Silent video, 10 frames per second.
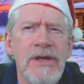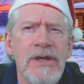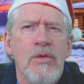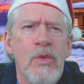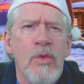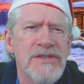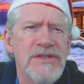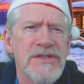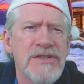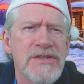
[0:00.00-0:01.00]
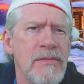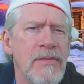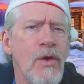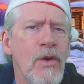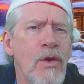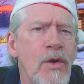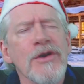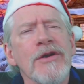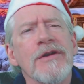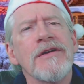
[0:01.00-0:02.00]
wished him or
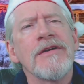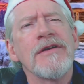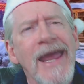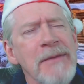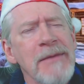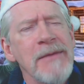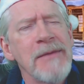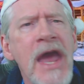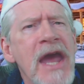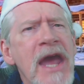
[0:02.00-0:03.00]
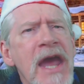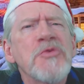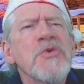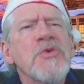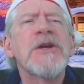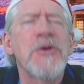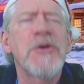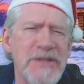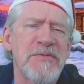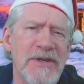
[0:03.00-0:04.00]
her a Merry
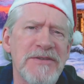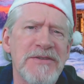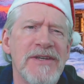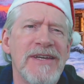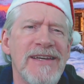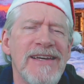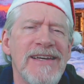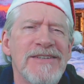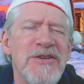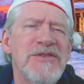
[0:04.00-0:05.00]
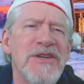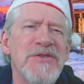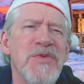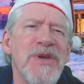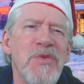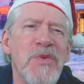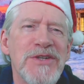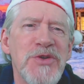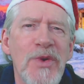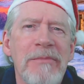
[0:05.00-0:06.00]
Christmas, just as we
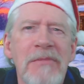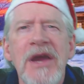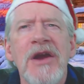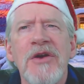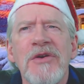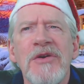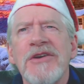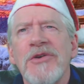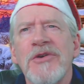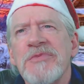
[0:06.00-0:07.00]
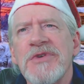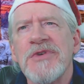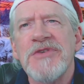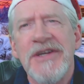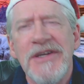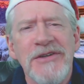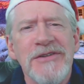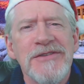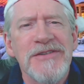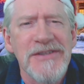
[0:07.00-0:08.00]
wish you a Merry Christmas
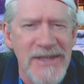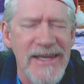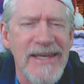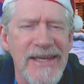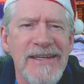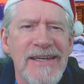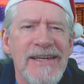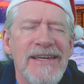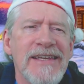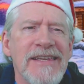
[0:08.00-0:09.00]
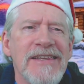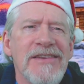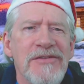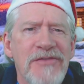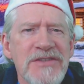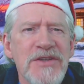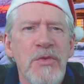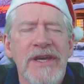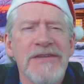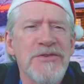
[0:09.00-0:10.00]
here today. The
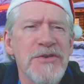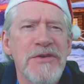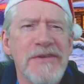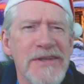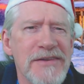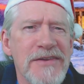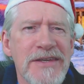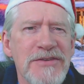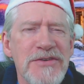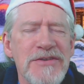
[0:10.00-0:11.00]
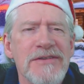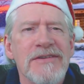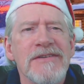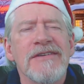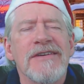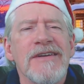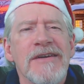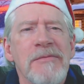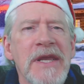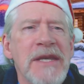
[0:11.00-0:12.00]
Fezziwigs did this
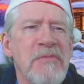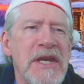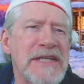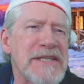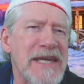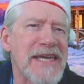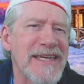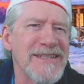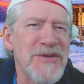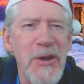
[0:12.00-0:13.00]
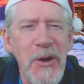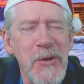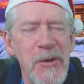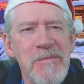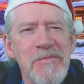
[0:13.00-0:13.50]
many, many decades ago.